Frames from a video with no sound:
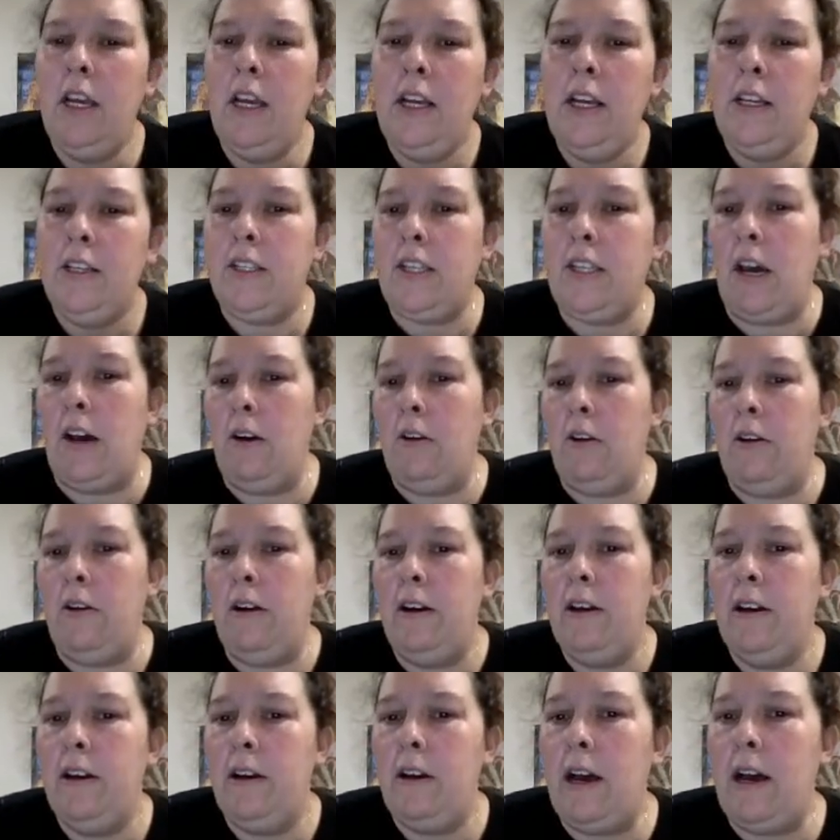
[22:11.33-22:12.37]
So
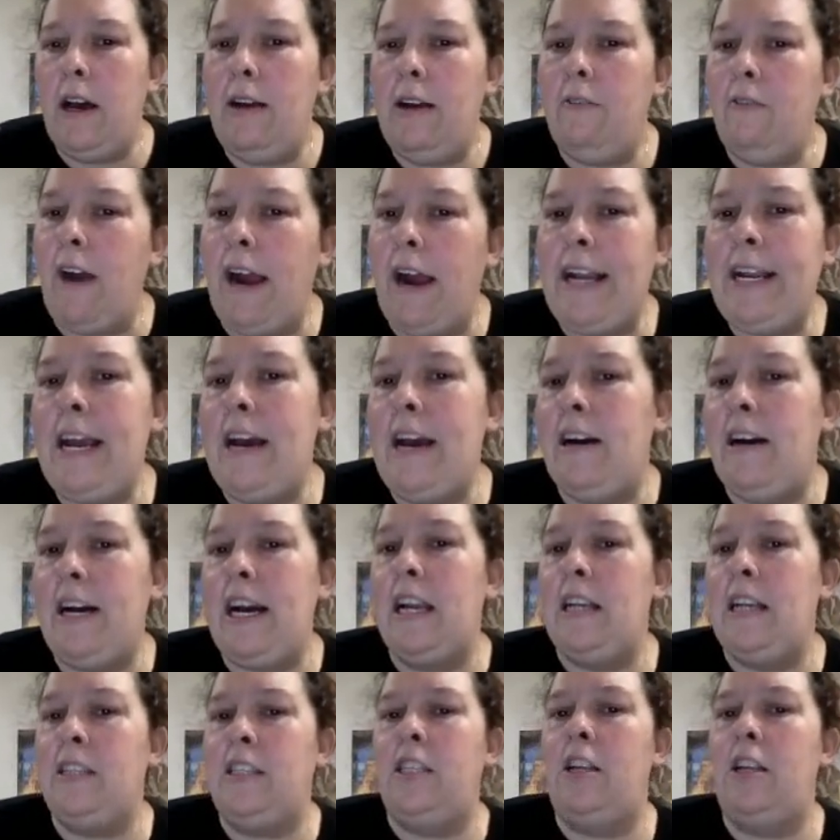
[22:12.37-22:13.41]
right now I
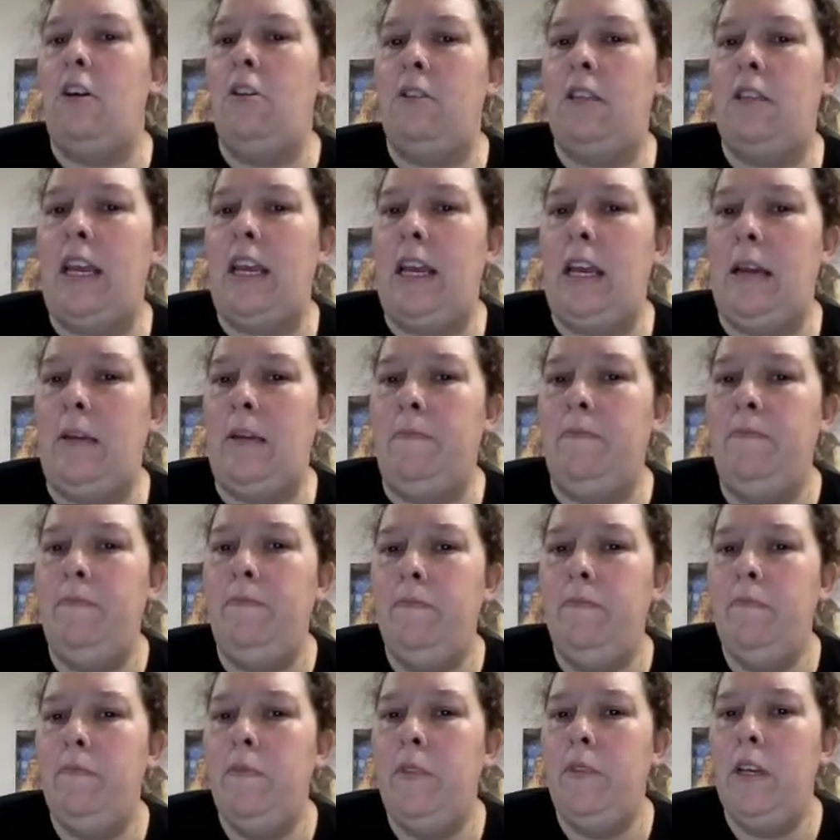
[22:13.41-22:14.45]
got a snow theme
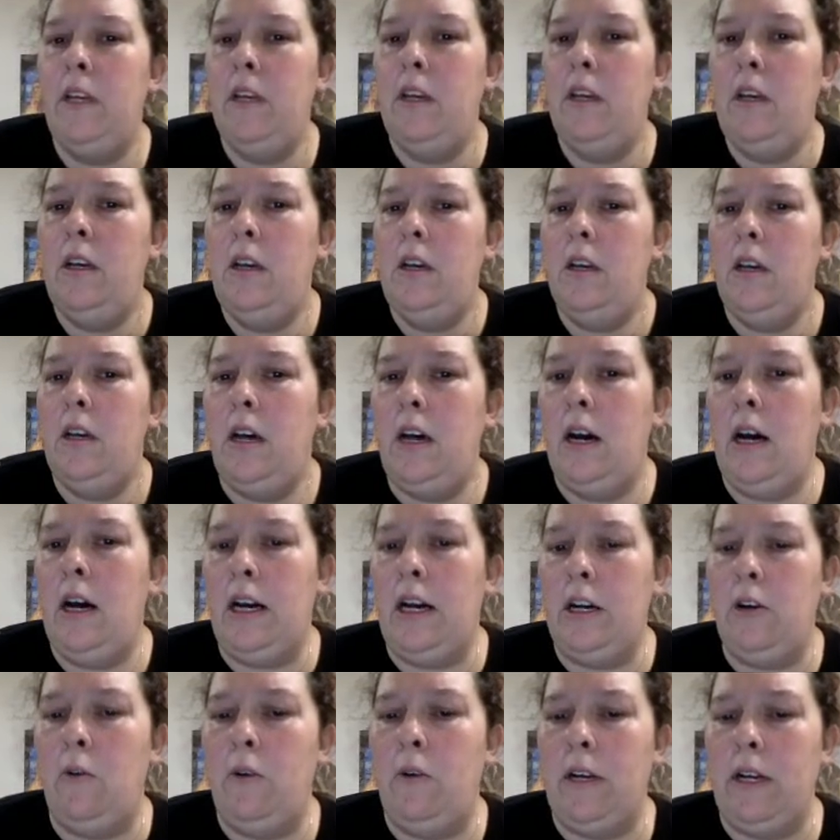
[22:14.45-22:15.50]

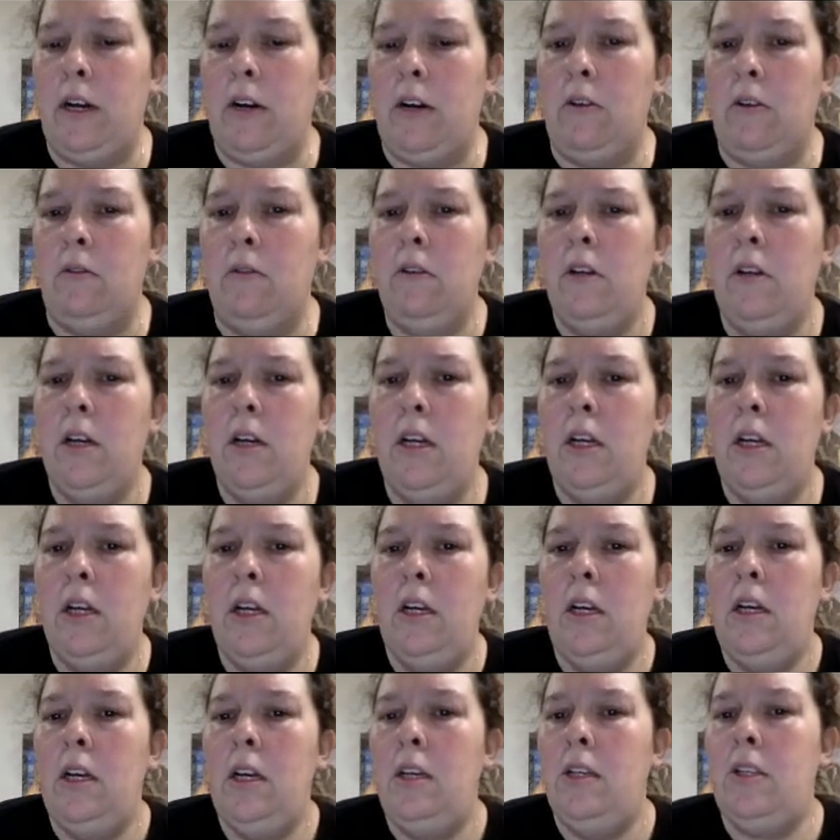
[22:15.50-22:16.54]
going on.
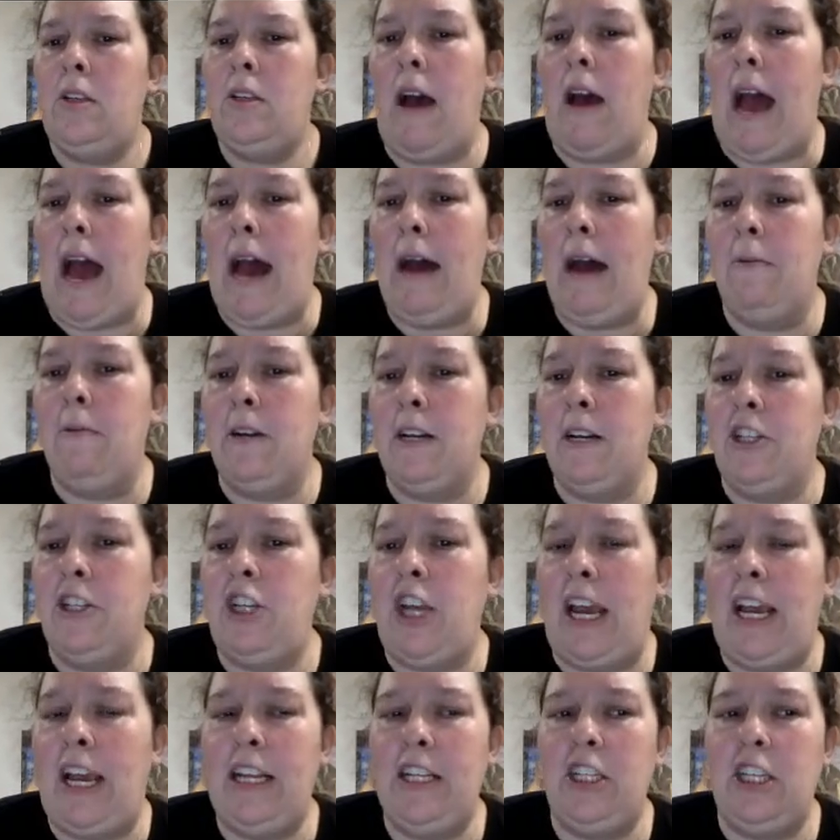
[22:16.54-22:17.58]
So I want to
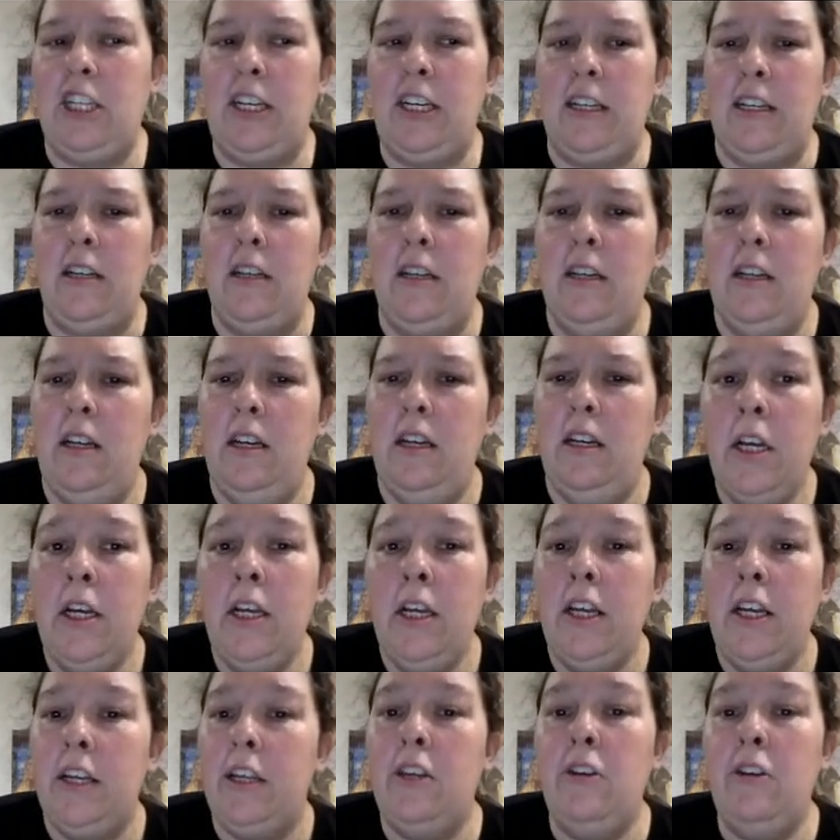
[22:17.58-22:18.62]
change it.
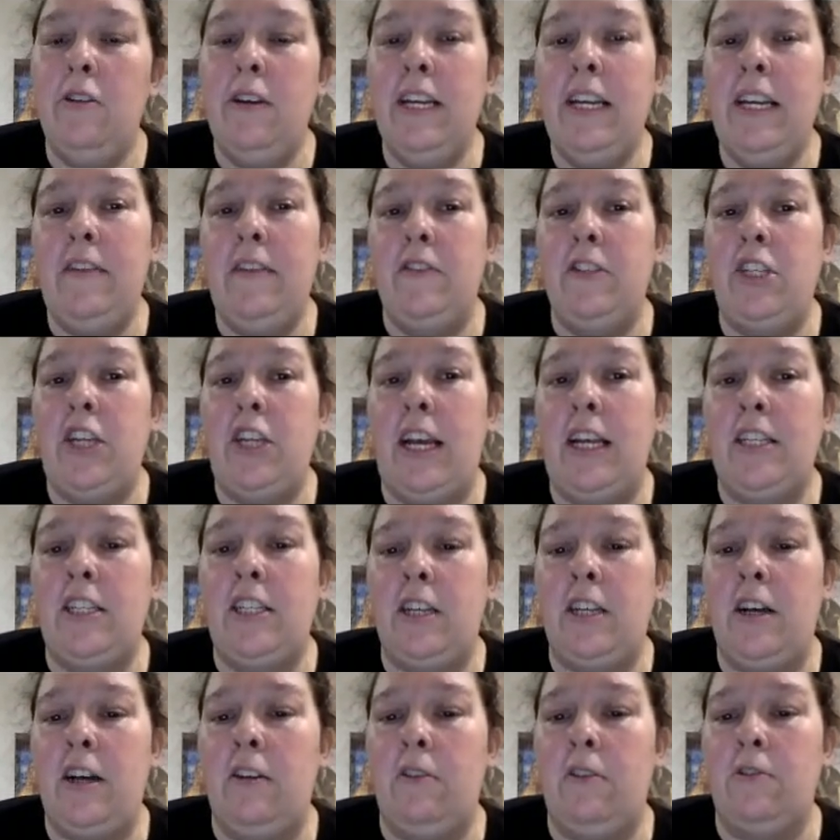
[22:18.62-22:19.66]
You can even change the
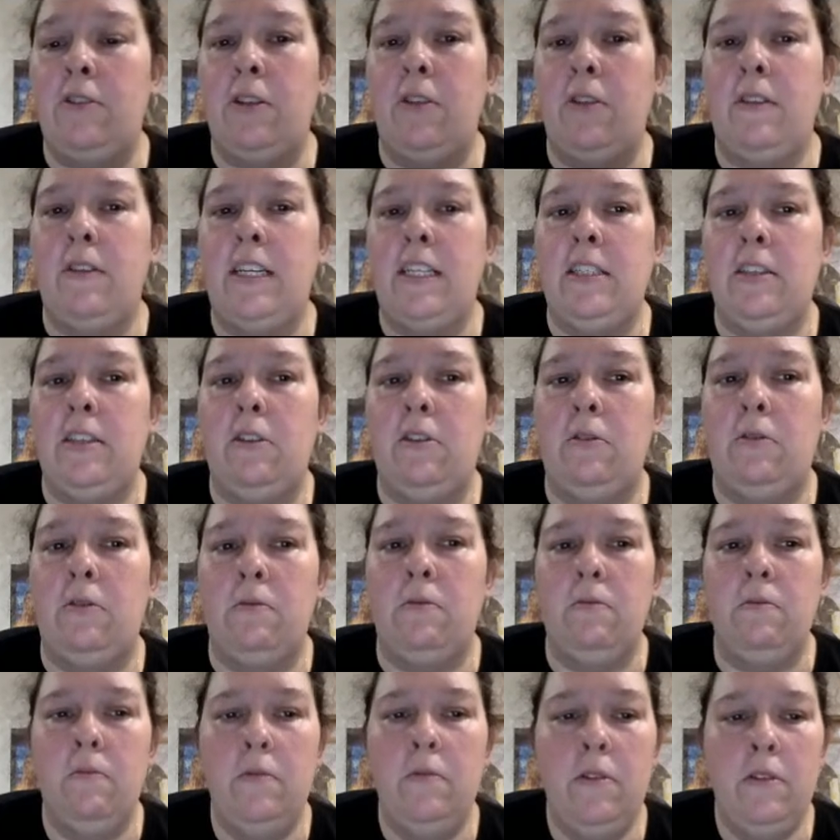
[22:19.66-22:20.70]
colors on these little
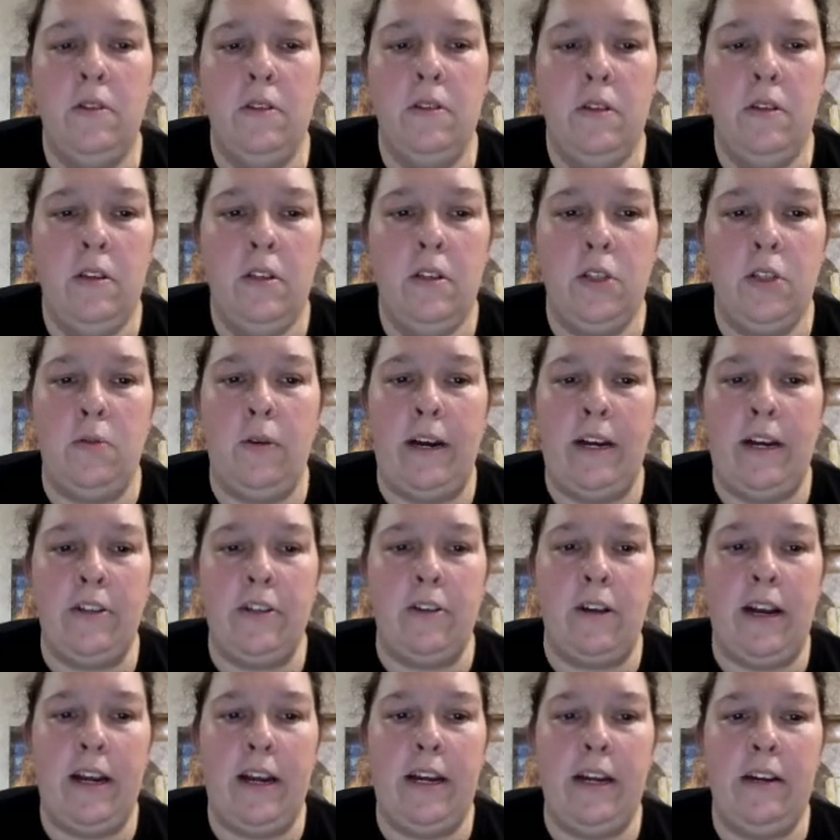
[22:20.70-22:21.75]
squares
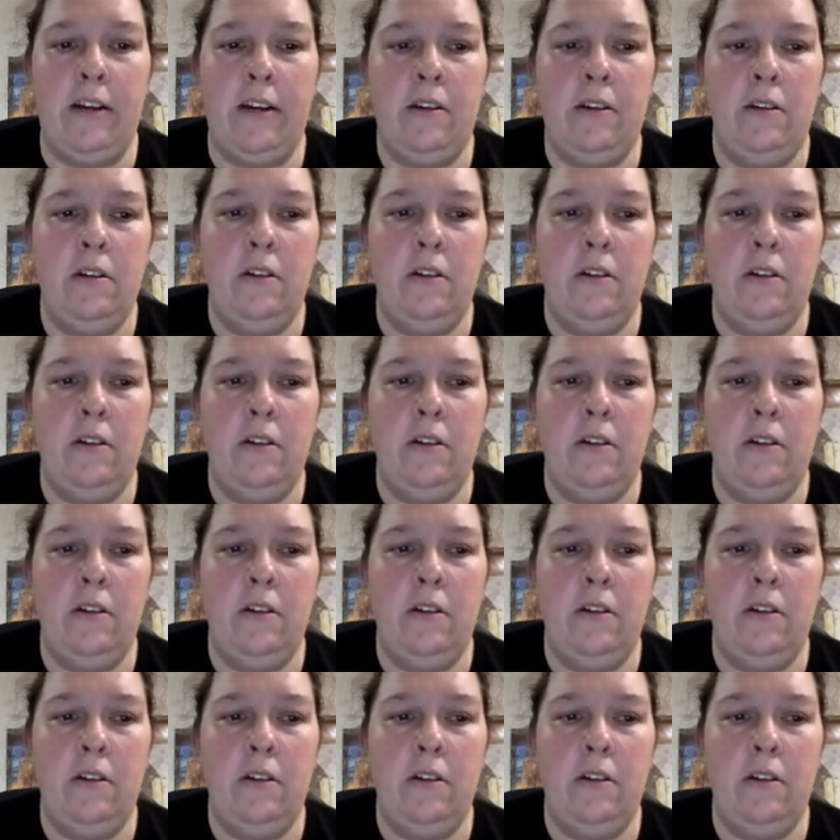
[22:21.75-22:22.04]
right here.